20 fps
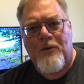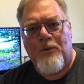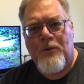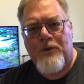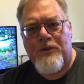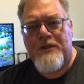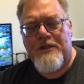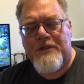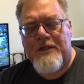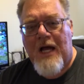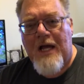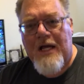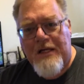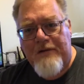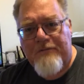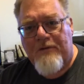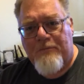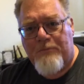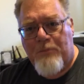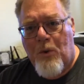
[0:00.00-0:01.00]
which is kind
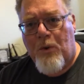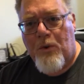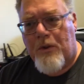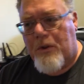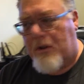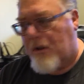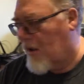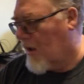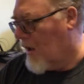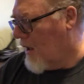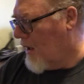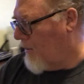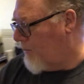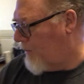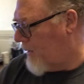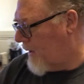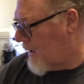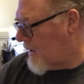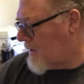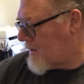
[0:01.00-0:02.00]
of important,
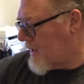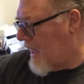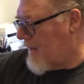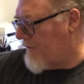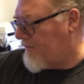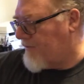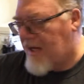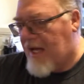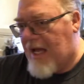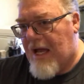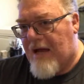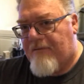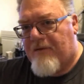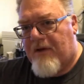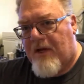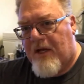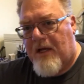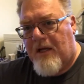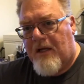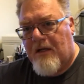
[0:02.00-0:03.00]
because I even have
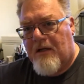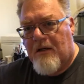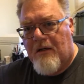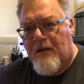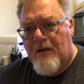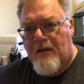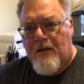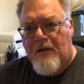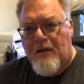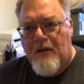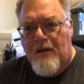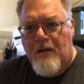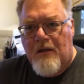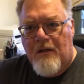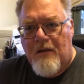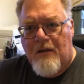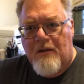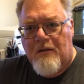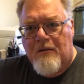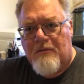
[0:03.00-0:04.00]
a
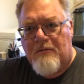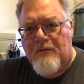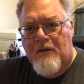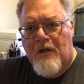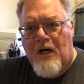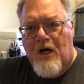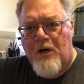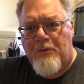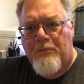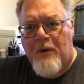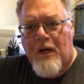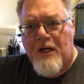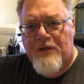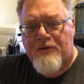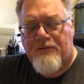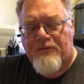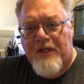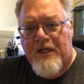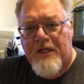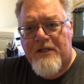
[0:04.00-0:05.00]
OtterBox
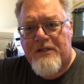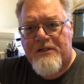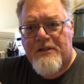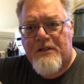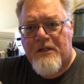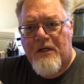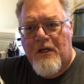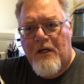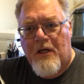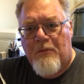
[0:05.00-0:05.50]
for this.